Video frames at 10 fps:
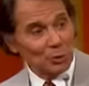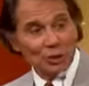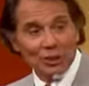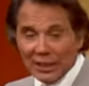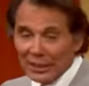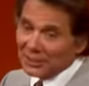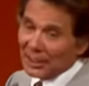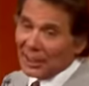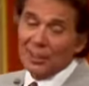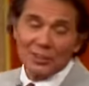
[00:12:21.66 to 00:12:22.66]
should say
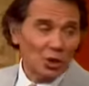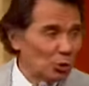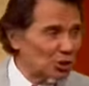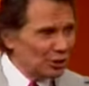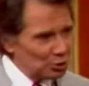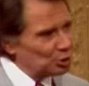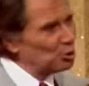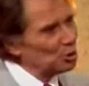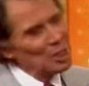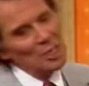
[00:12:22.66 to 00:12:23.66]
sticking his nose
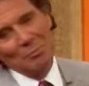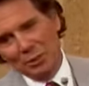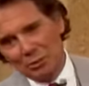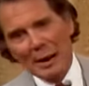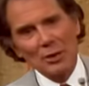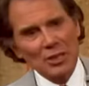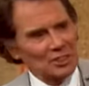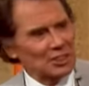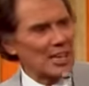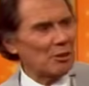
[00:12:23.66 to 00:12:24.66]
into, but grammar
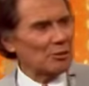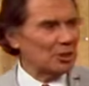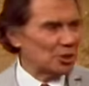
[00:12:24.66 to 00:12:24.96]
doesn't count here,